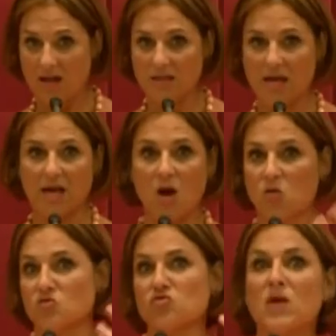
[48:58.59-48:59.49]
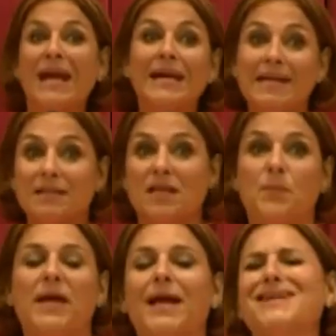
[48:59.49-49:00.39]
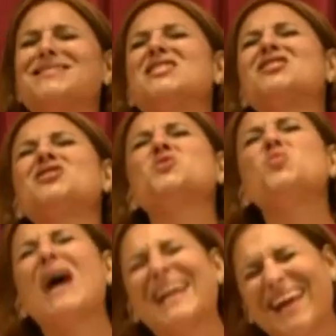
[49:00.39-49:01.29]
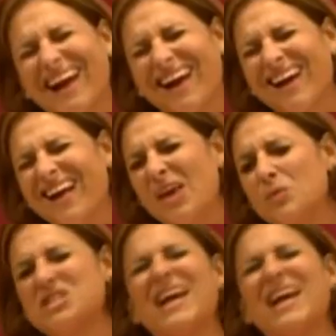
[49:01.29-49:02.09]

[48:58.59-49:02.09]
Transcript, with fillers: like radiantly pink and sweating, which I